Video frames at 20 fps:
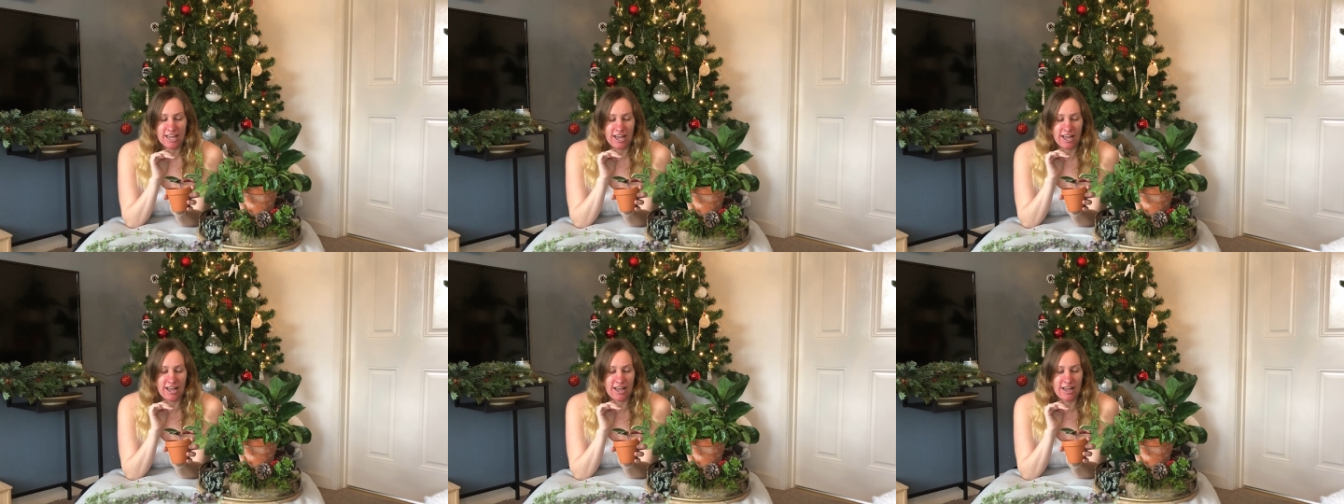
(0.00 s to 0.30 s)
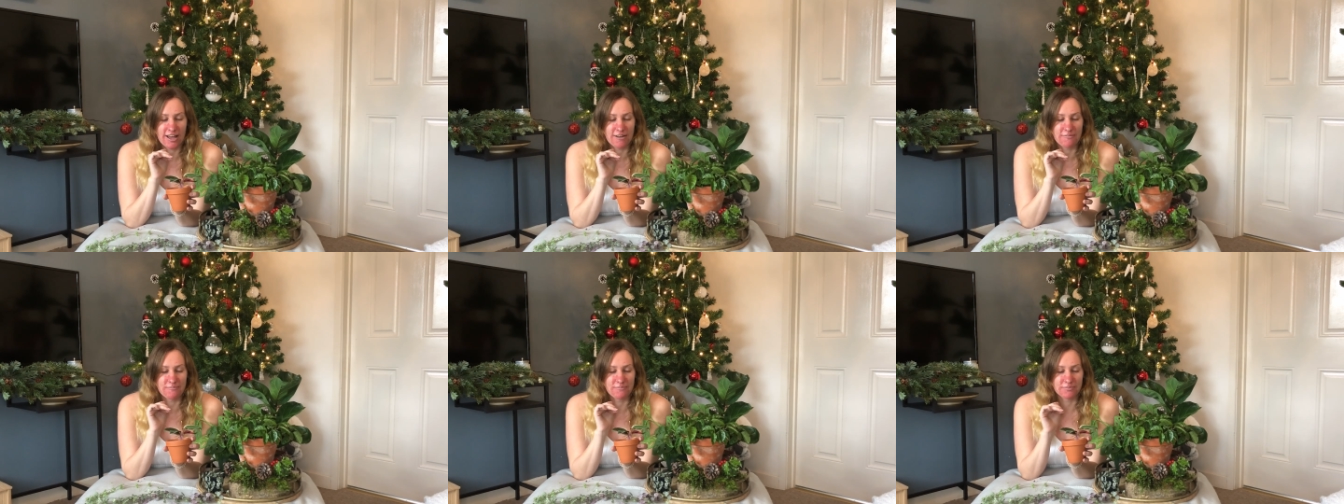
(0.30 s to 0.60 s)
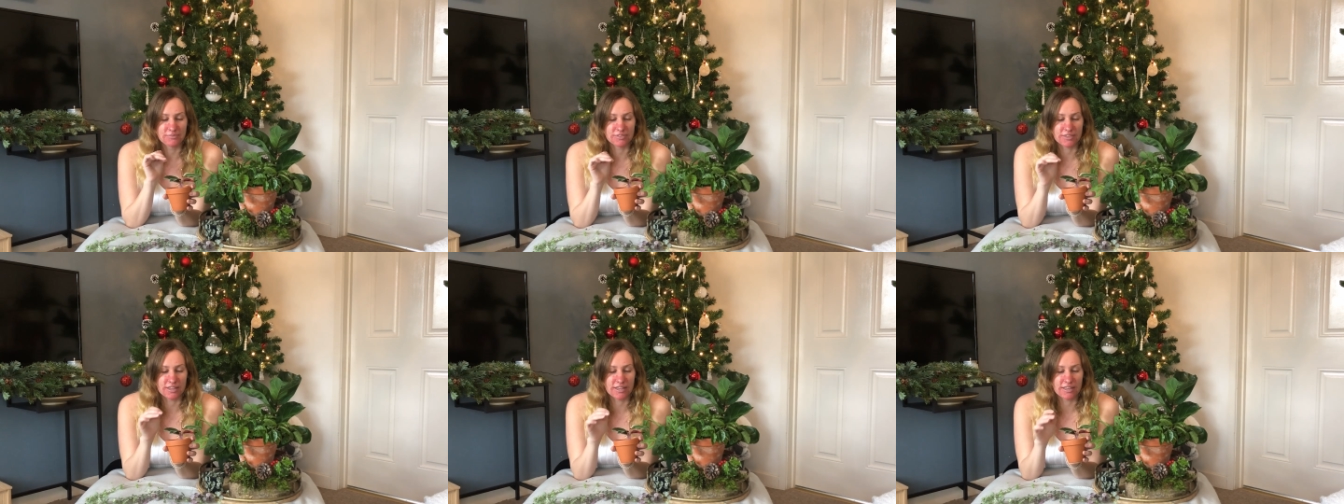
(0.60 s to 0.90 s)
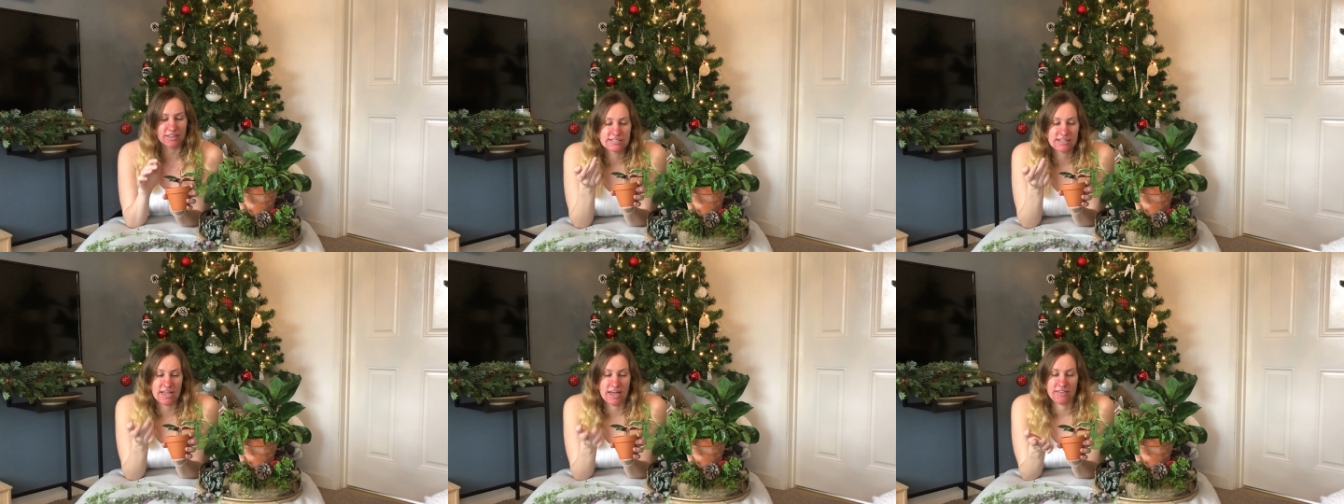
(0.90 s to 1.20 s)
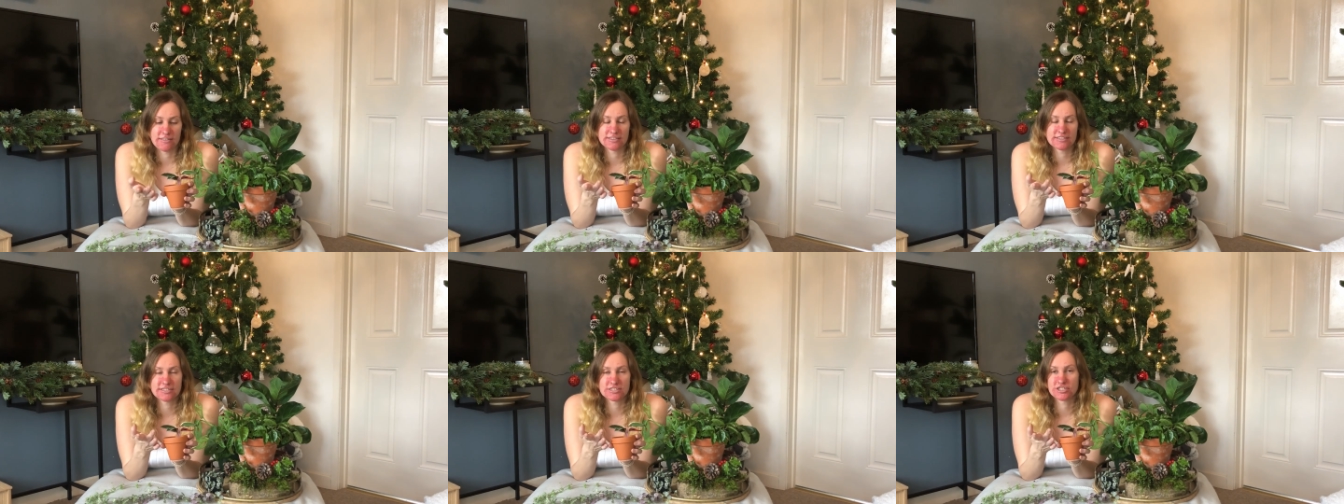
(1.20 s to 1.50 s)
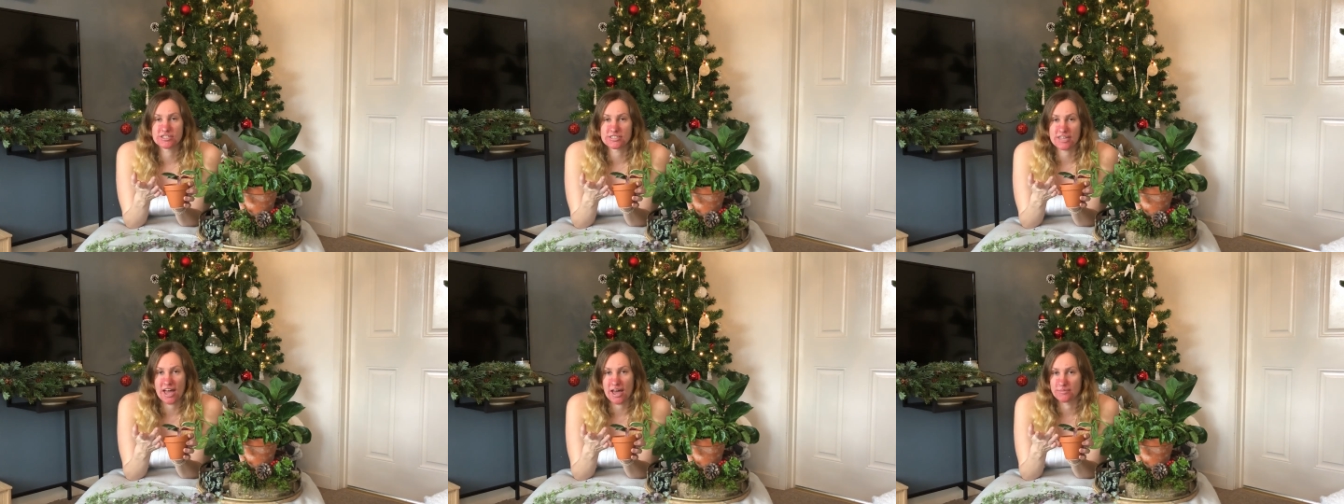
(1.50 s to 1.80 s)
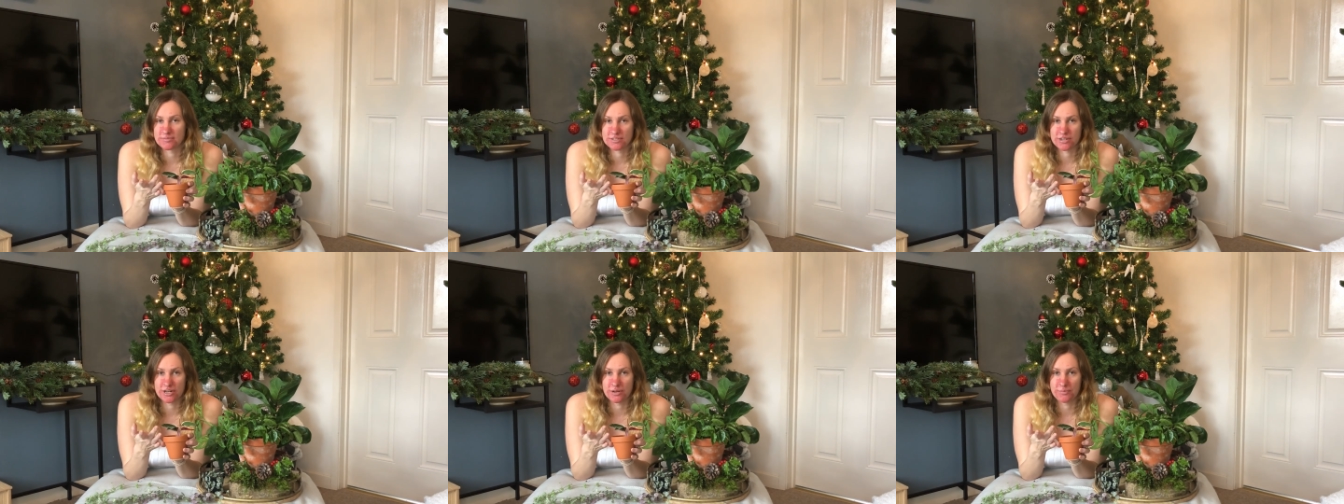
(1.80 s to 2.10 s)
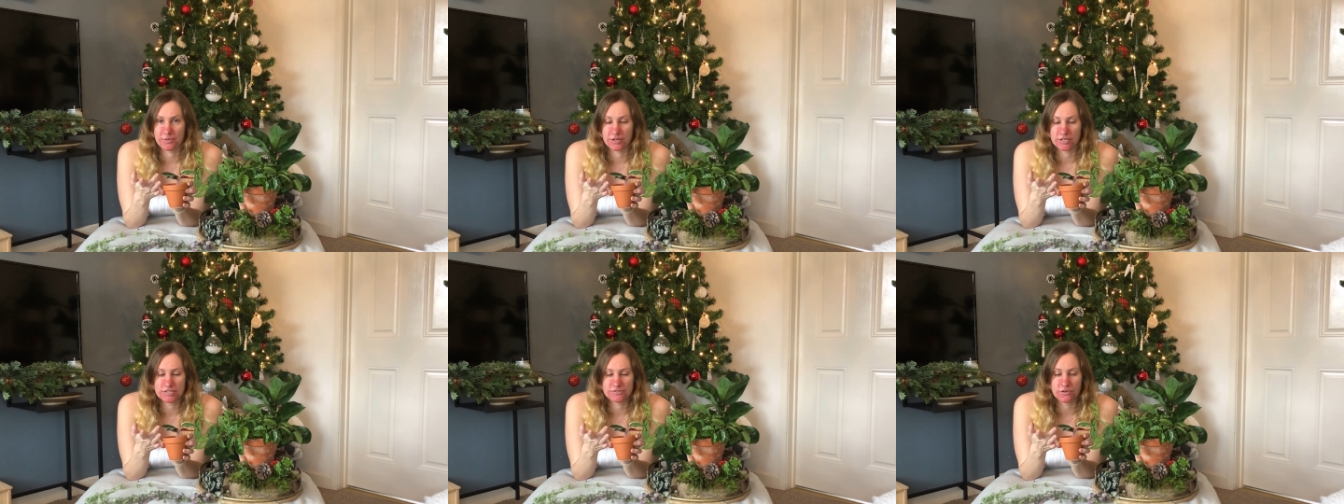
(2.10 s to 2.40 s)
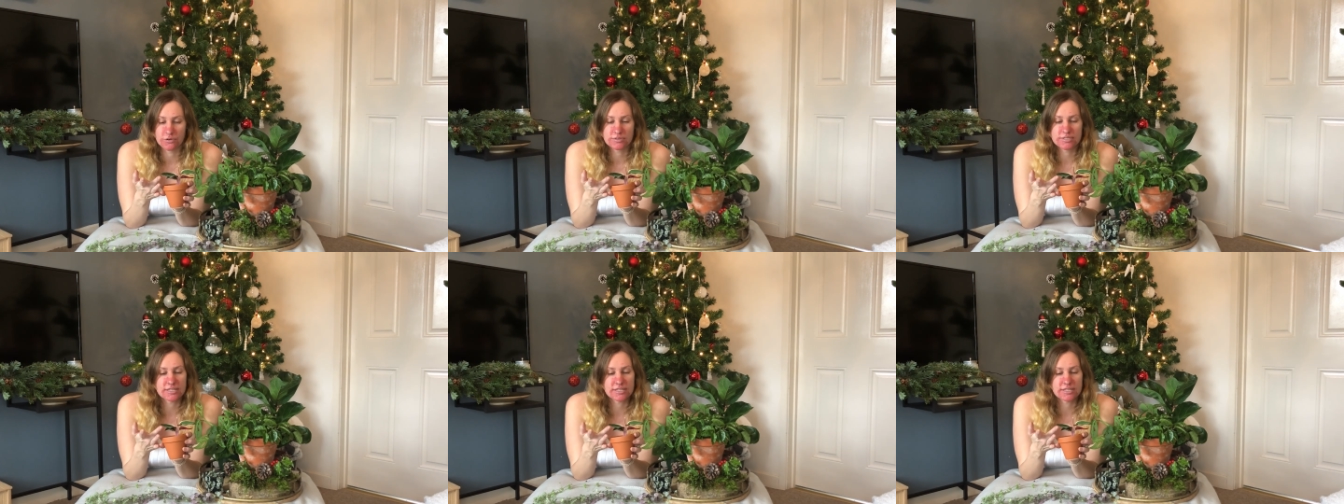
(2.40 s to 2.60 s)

So yeah, this is just absolutely beautiful.